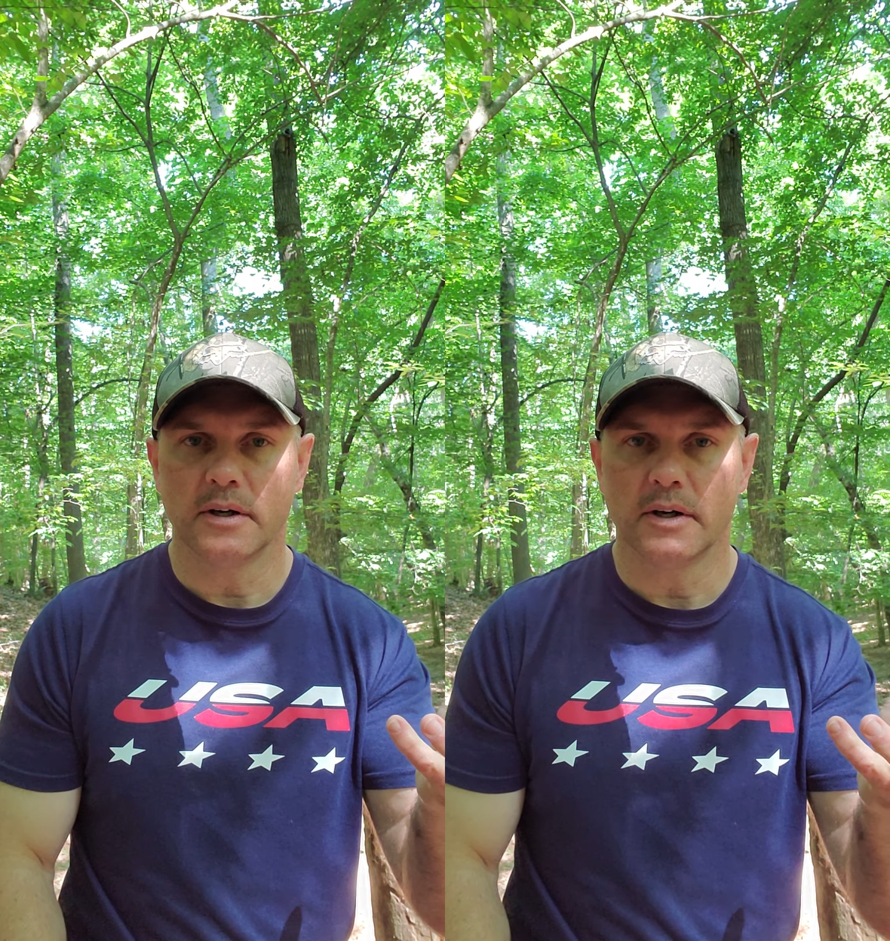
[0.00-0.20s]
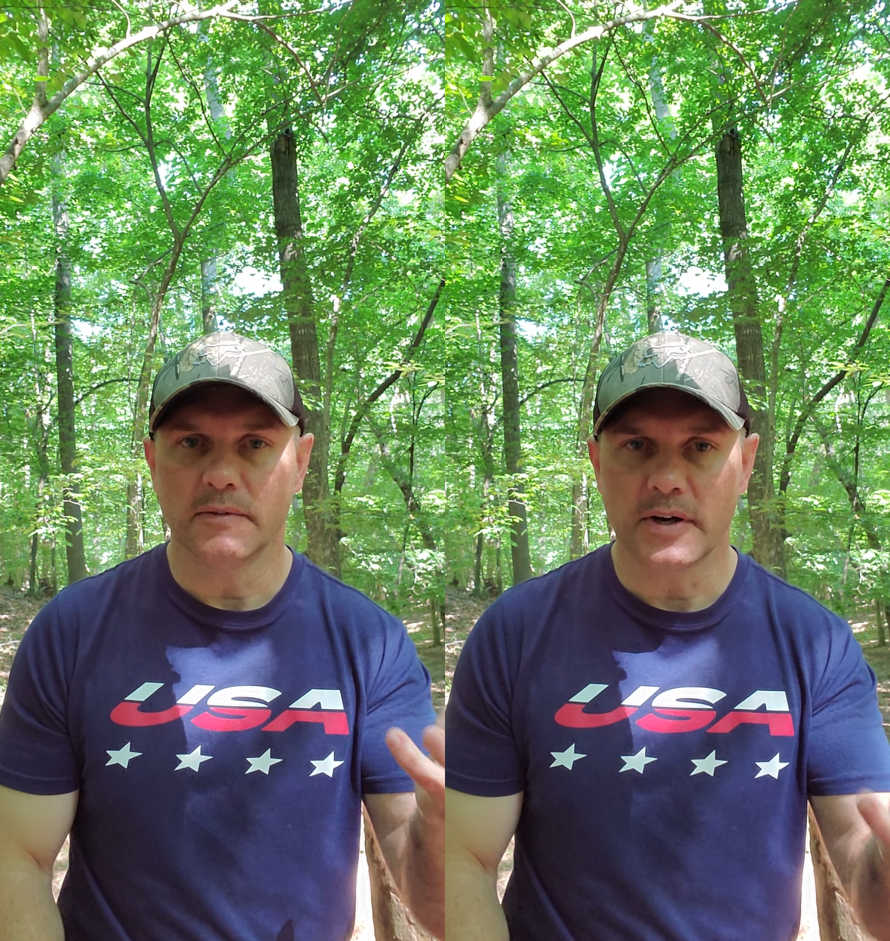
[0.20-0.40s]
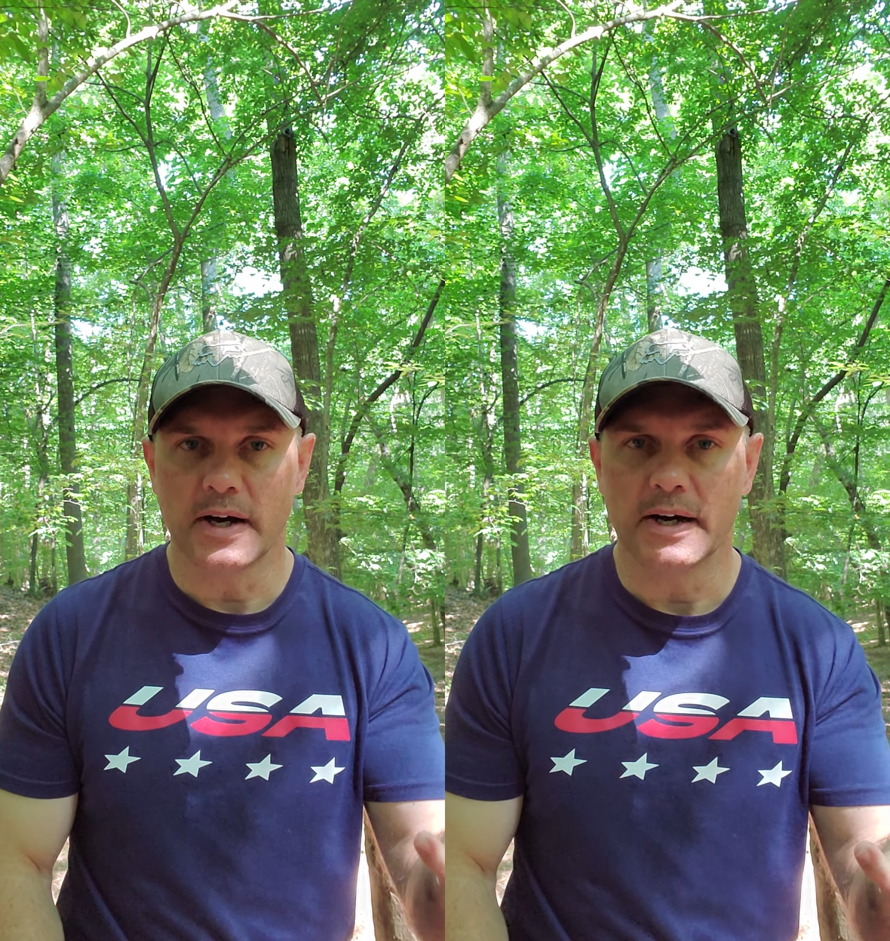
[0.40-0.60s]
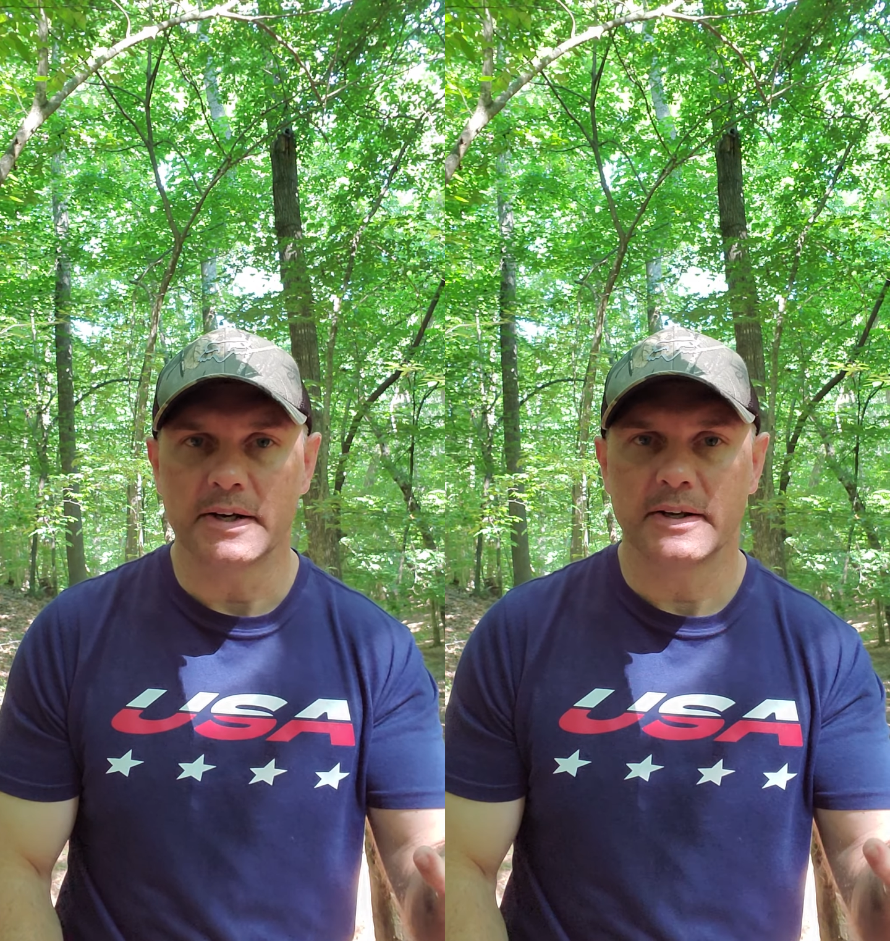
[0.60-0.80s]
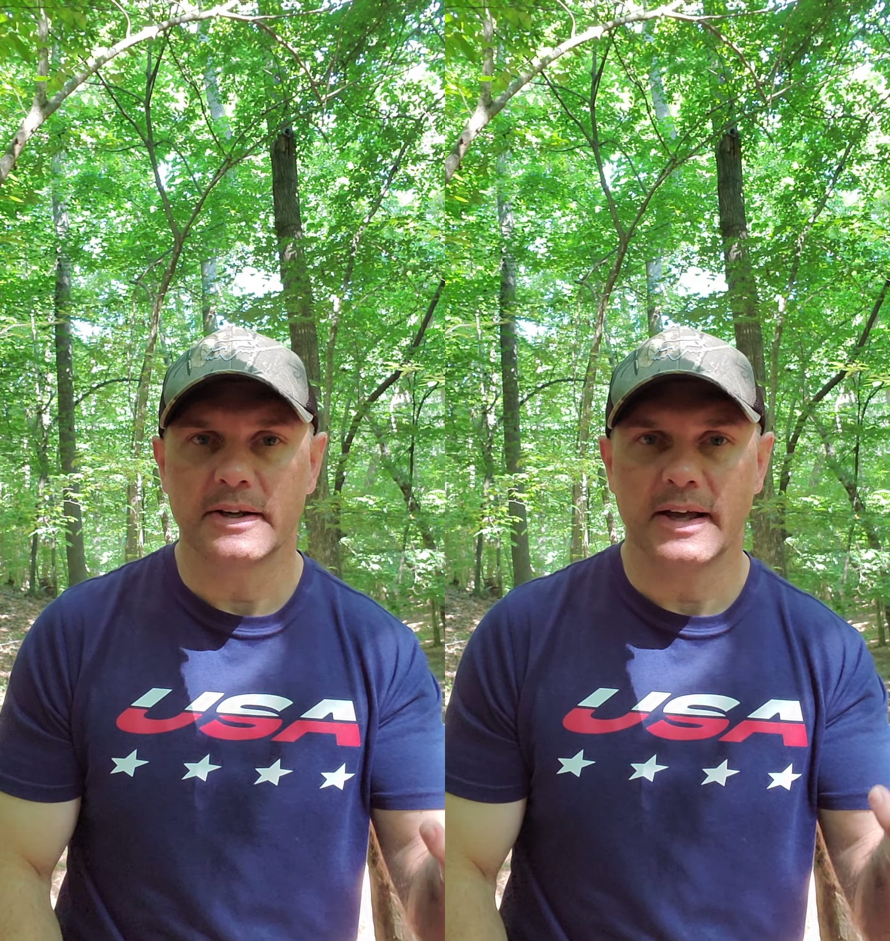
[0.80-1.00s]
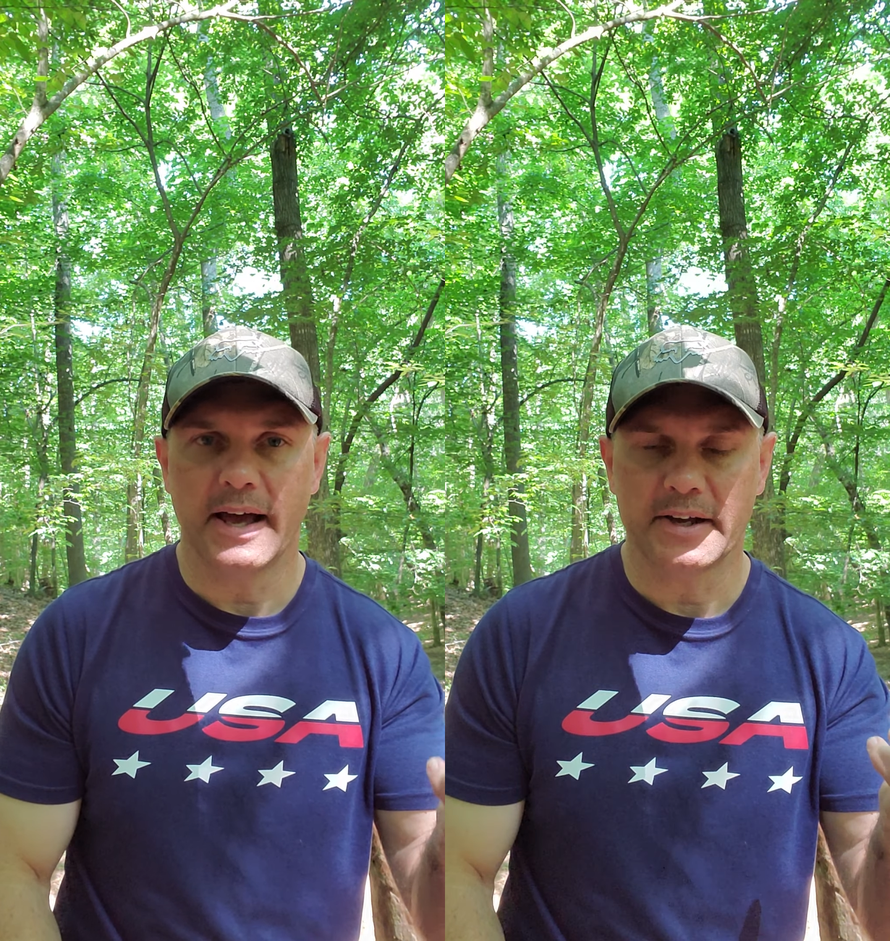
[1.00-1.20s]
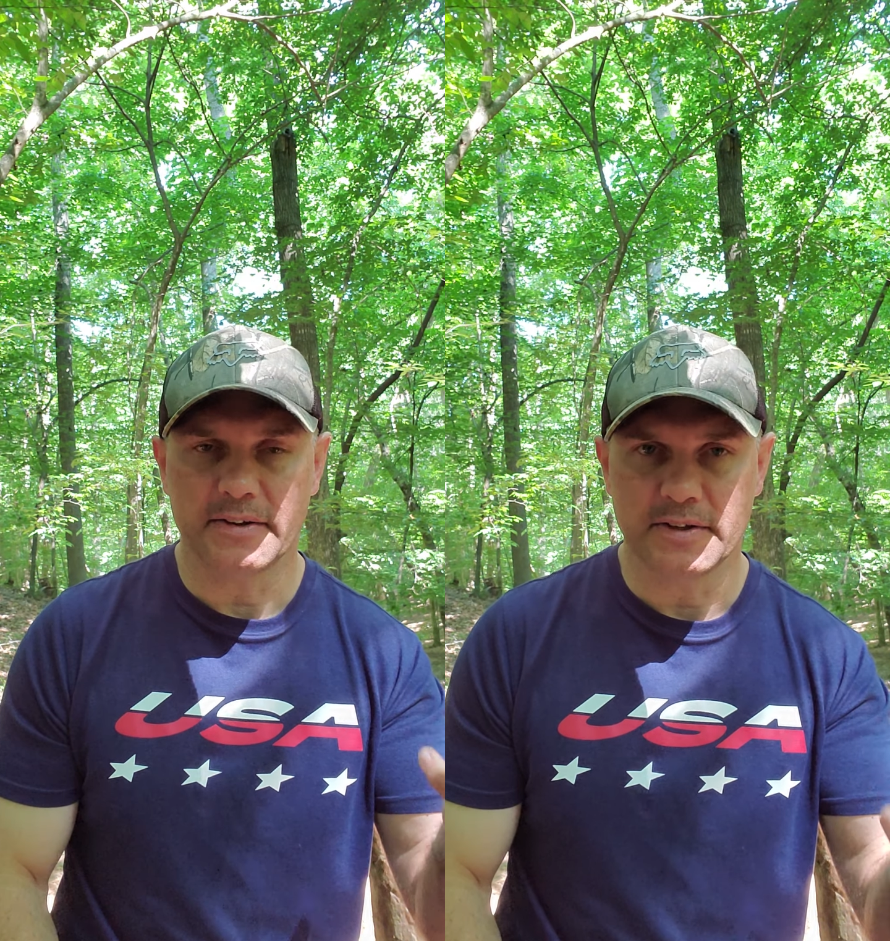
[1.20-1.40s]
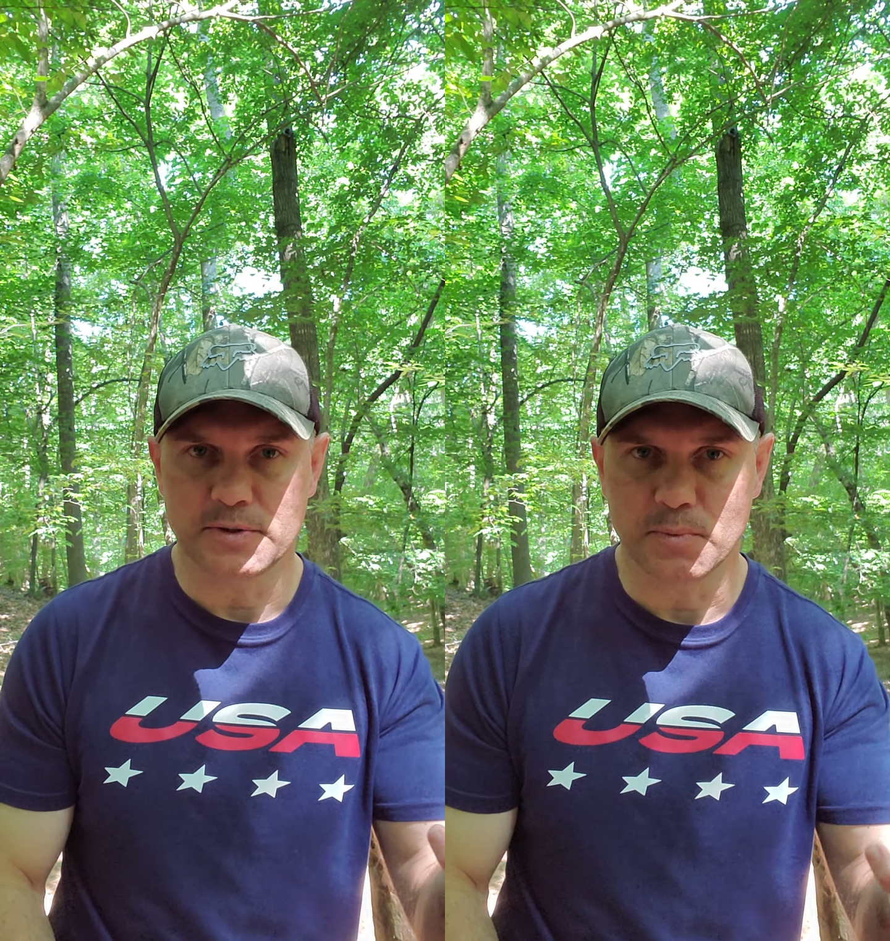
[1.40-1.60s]
of God, out of
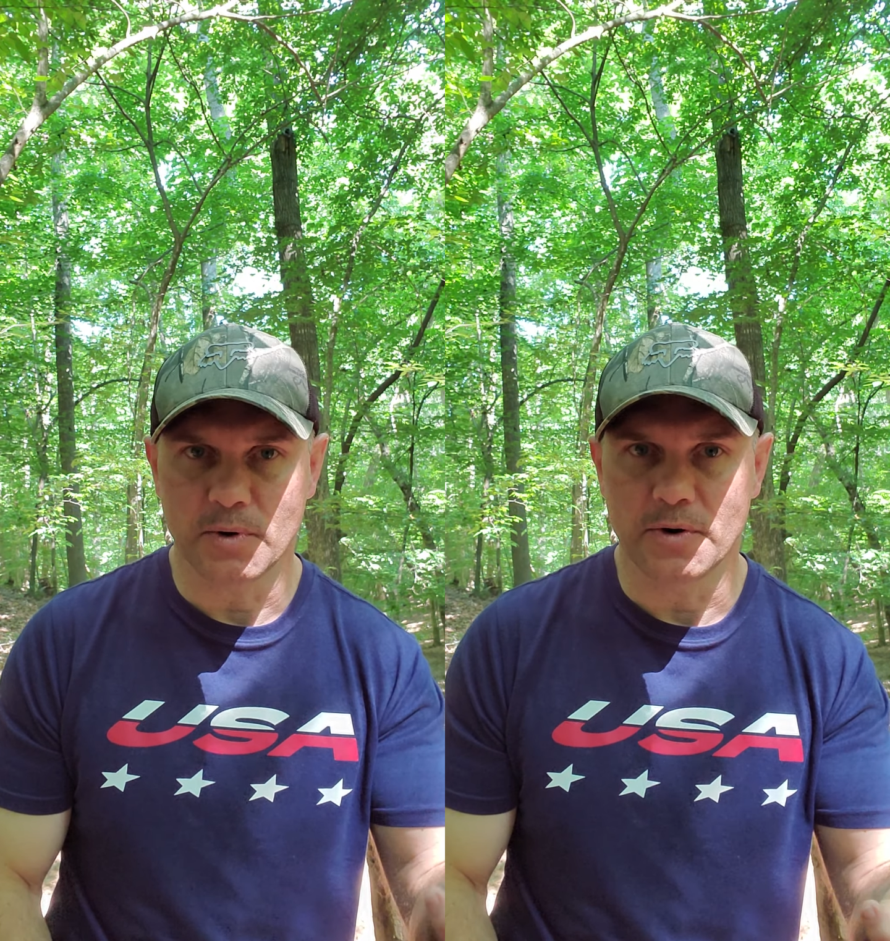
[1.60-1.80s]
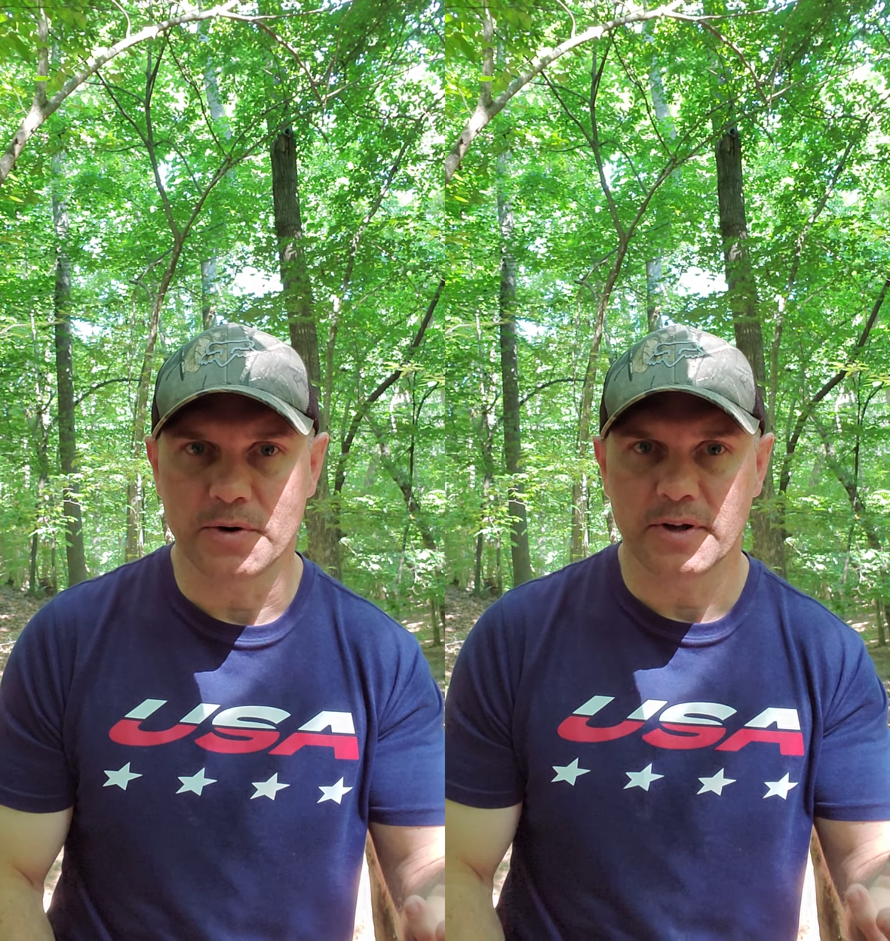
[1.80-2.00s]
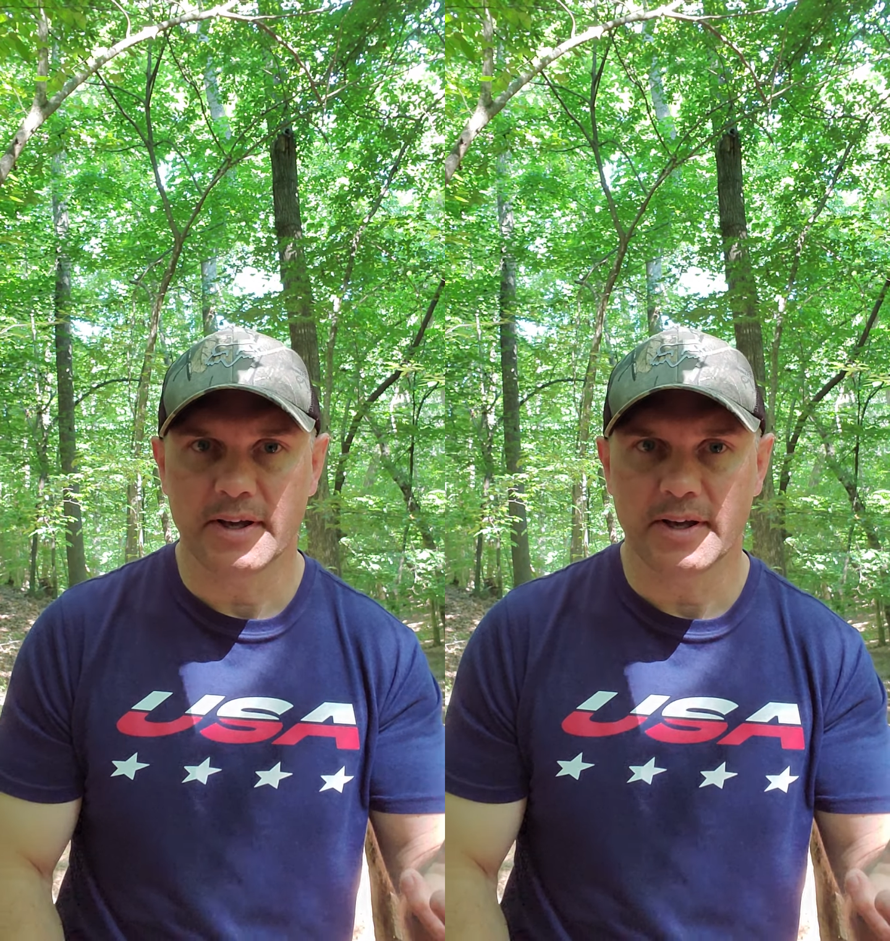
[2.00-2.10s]
His Word,